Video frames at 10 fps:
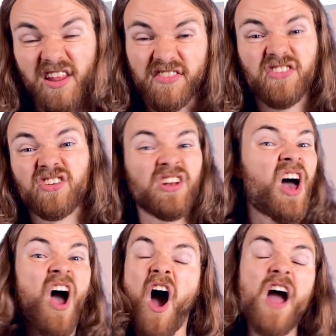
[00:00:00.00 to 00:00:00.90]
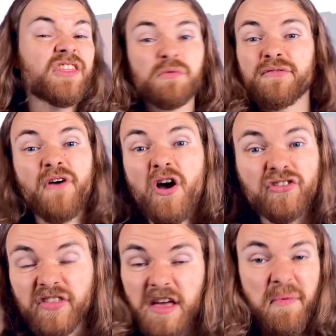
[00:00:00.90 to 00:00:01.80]
and this can either refer
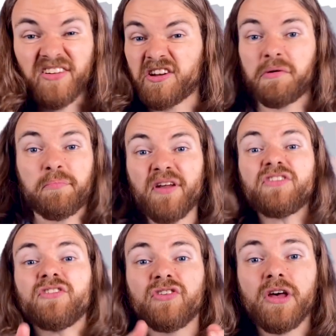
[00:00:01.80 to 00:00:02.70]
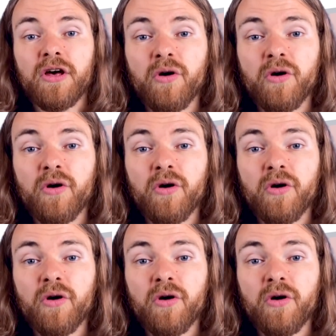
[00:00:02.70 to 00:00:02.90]
to the imaginary present